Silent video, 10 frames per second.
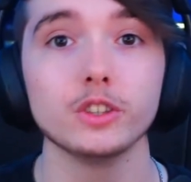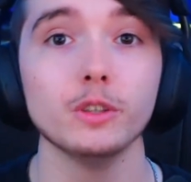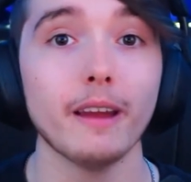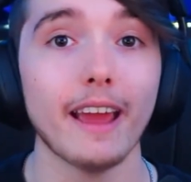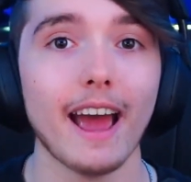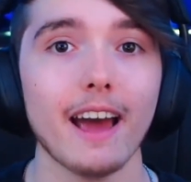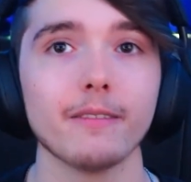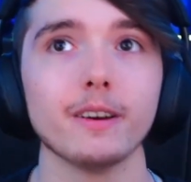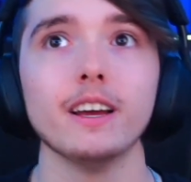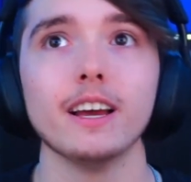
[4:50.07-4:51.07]
You may
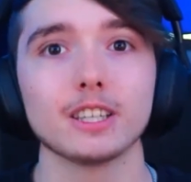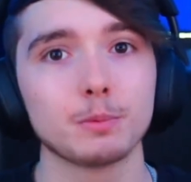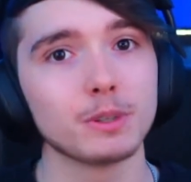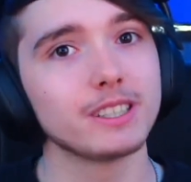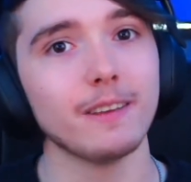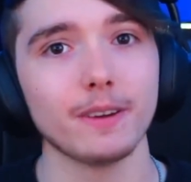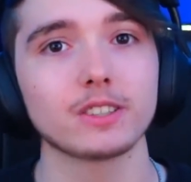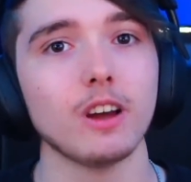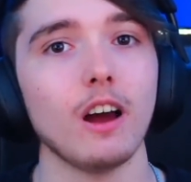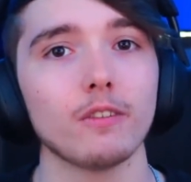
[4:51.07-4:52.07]
have specific
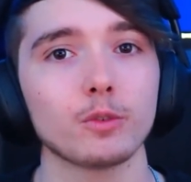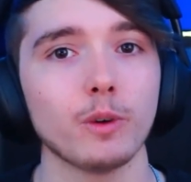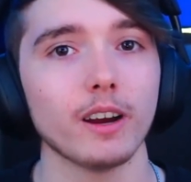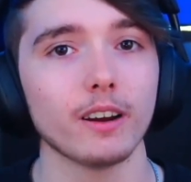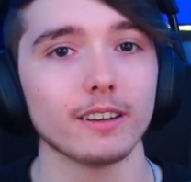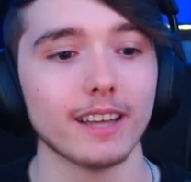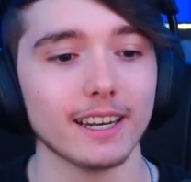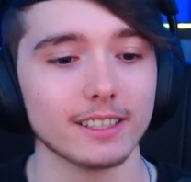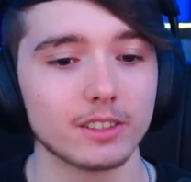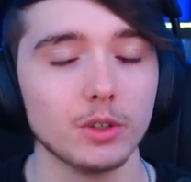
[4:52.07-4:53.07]
software that
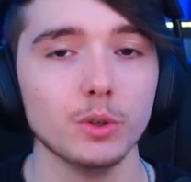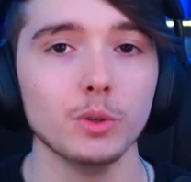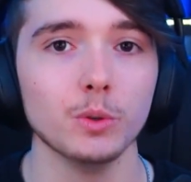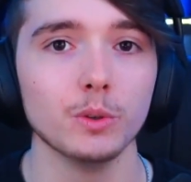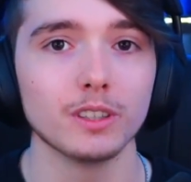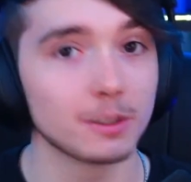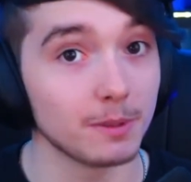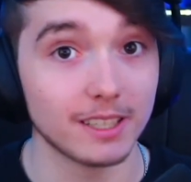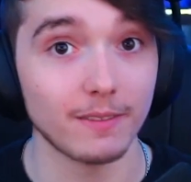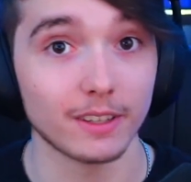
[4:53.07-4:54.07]
is too
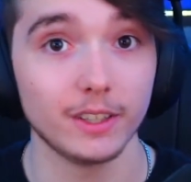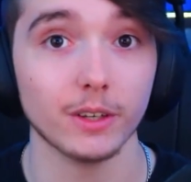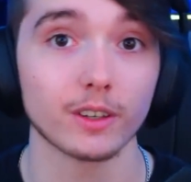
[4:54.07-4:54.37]
specific to your